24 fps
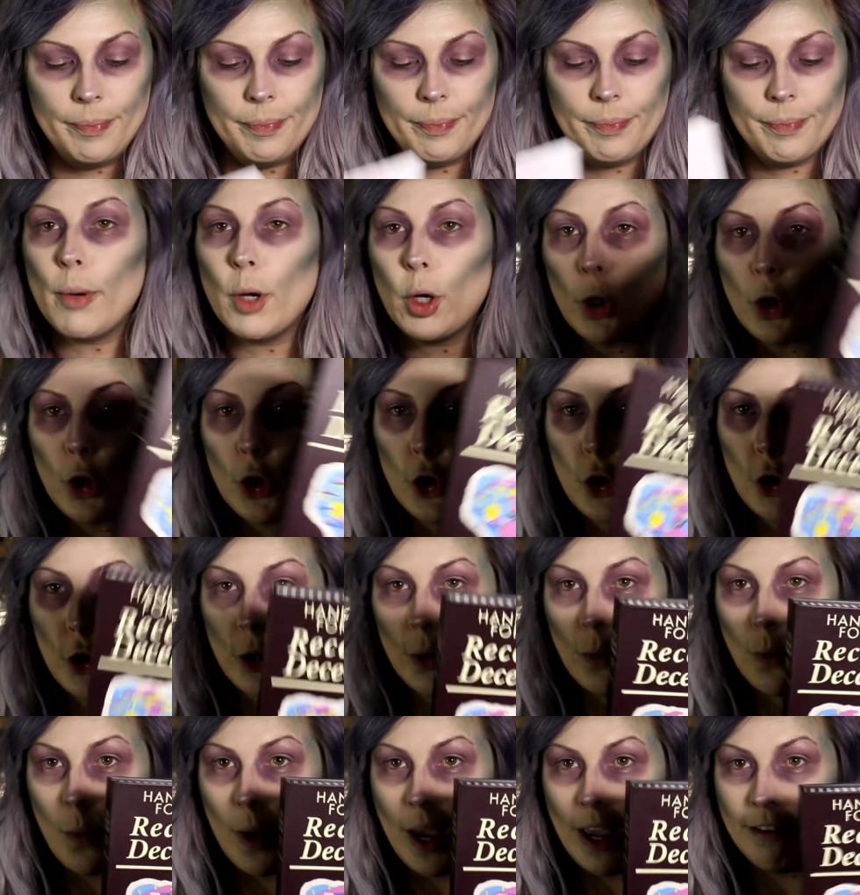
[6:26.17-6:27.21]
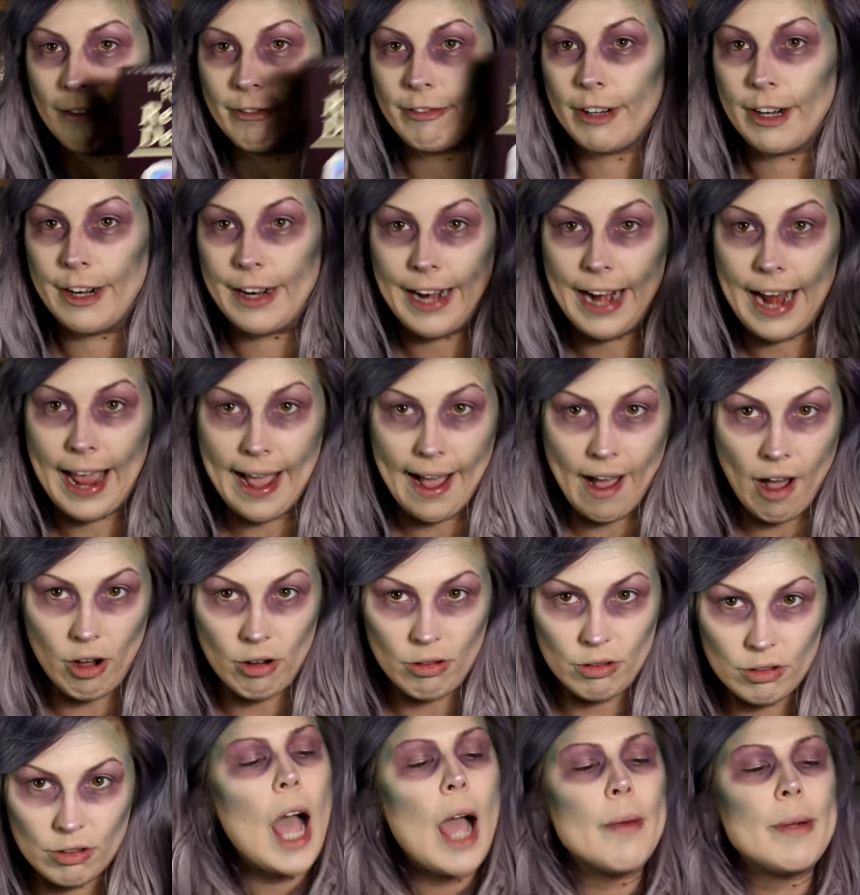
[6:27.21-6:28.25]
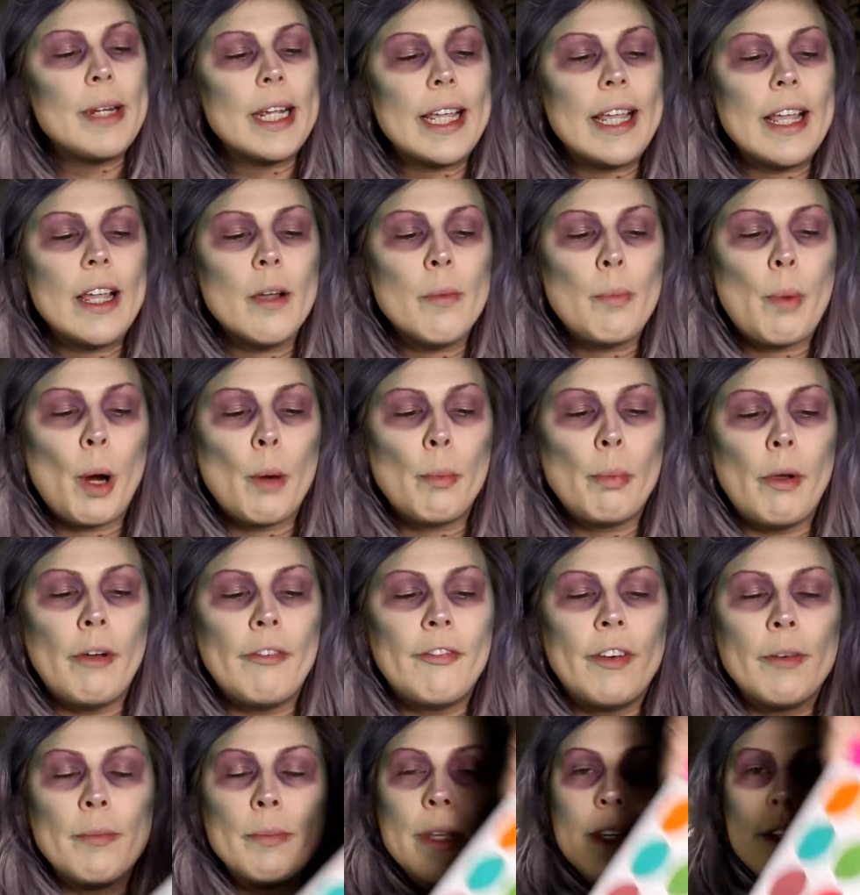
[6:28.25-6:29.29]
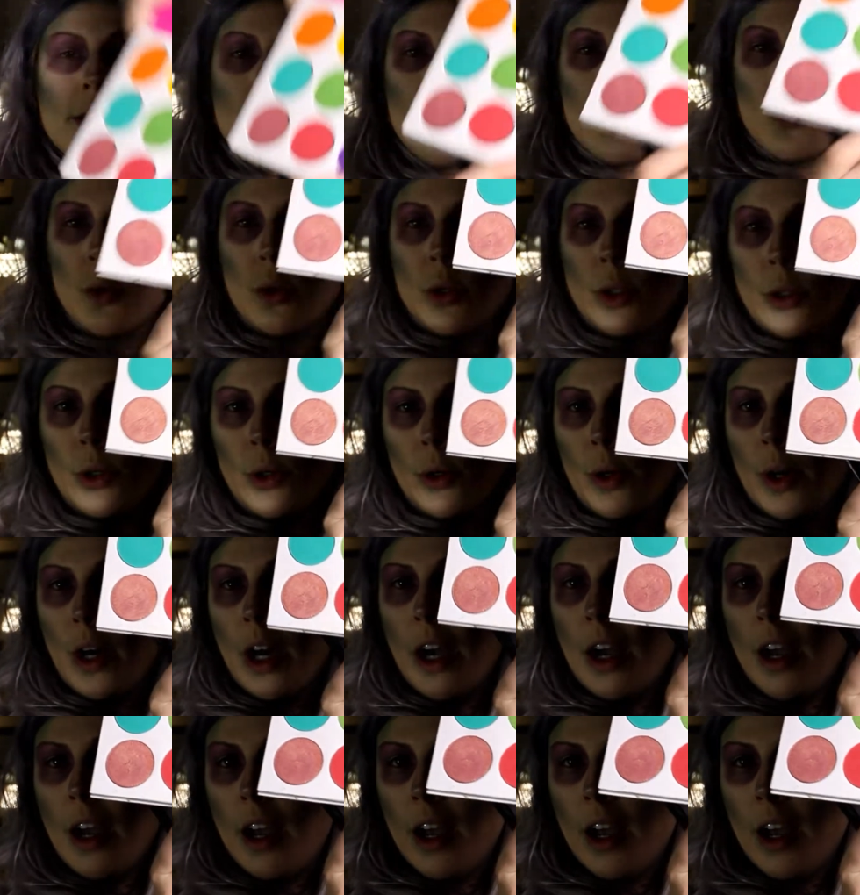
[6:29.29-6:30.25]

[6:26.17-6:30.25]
Put her away for now. I'm taking a purple from the Zulu